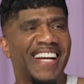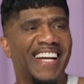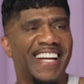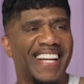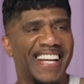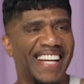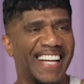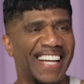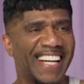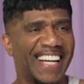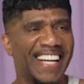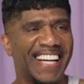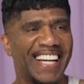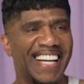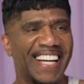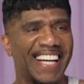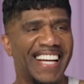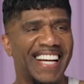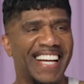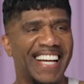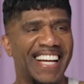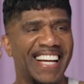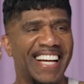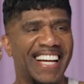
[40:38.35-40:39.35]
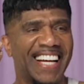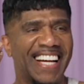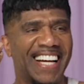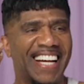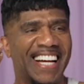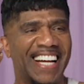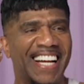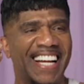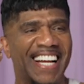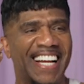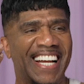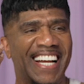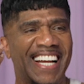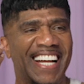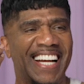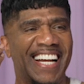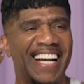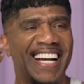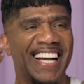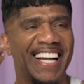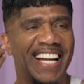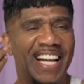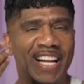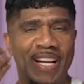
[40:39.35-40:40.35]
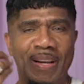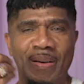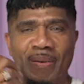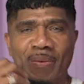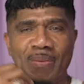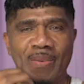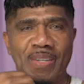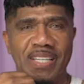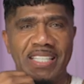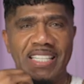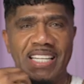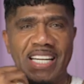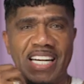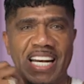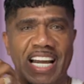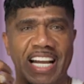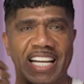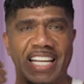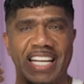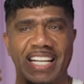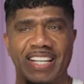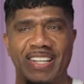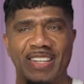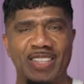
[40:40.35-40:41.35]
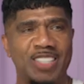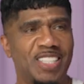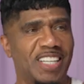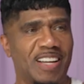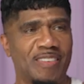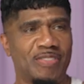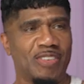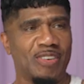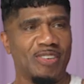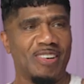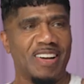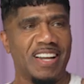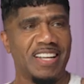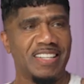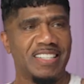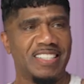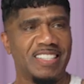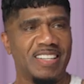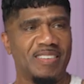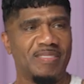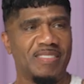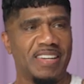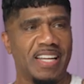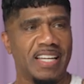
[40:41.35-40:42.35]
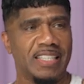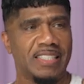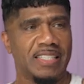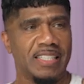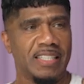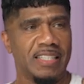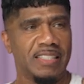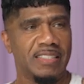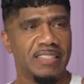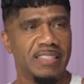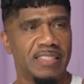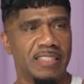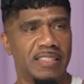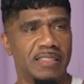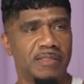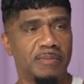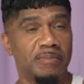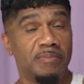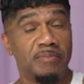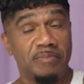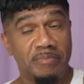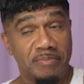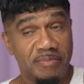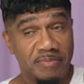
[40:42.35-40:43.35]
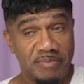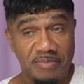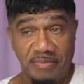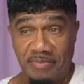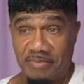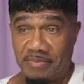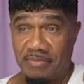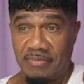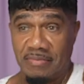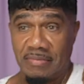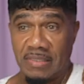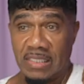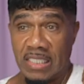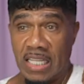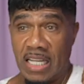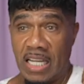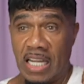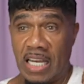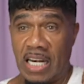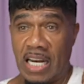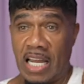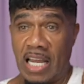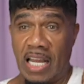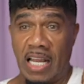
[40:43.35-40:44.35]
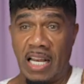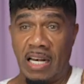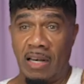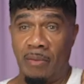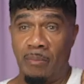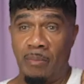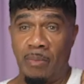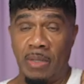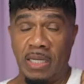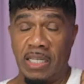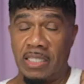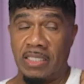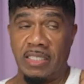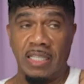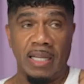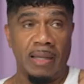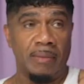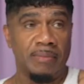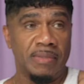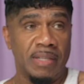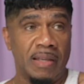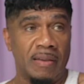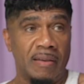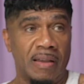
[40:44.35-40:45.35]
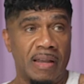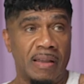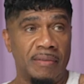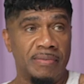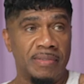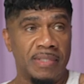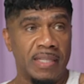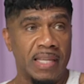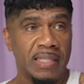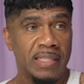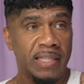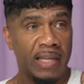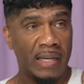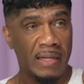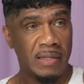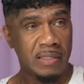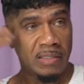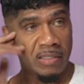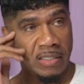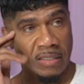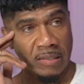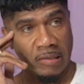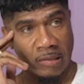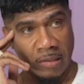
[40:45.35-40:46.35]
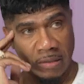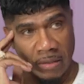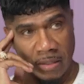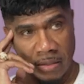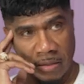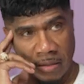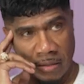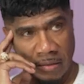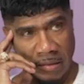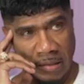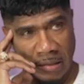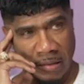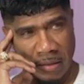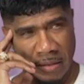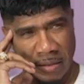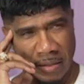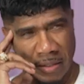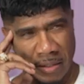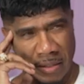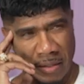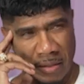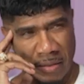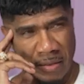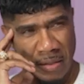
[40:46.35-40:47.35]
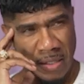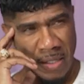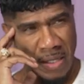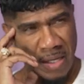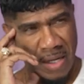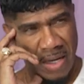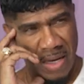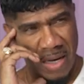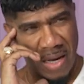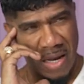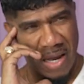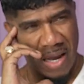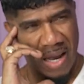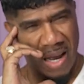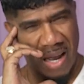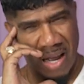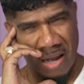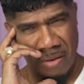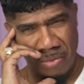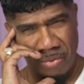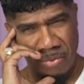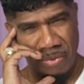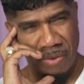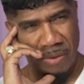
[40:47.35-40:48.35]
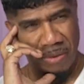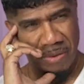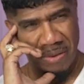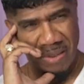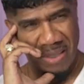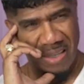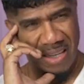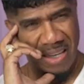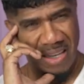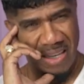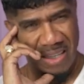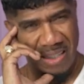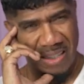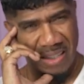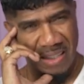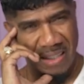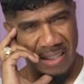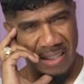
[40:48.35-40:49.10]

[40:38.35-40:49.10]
yeah yeah. When did I get good enough to write something like this? Yeah. And I and many times I, have sat down and just looked at those lyrics and go, I wrote that.